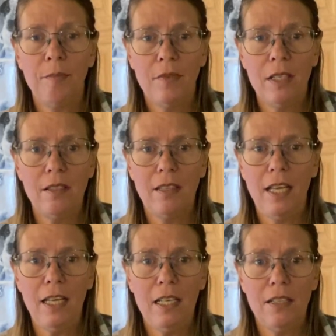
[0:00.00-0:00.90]
This
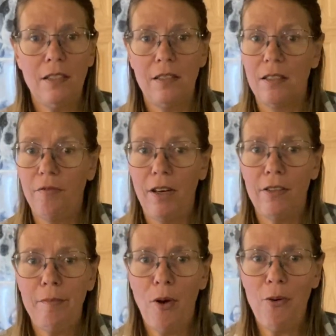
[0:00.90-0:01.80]
kid is very
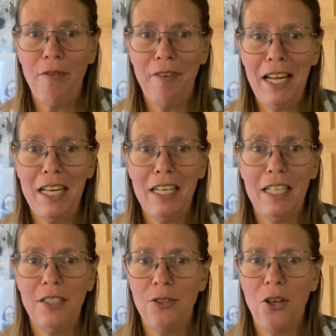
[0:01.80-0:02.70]
motivated.
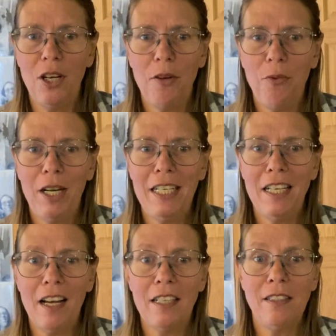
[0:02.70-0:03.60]
He's good at what he
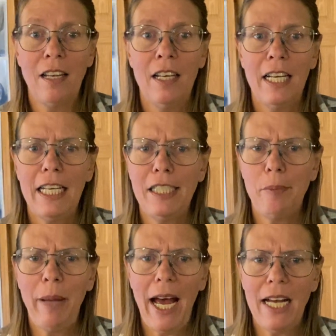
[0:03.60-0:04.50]
does. He's
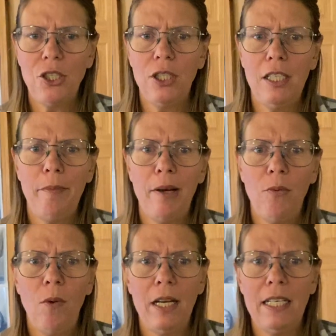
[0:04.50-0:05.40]
passionate about
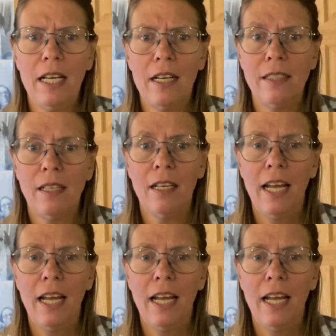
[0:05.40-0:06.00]
what he does.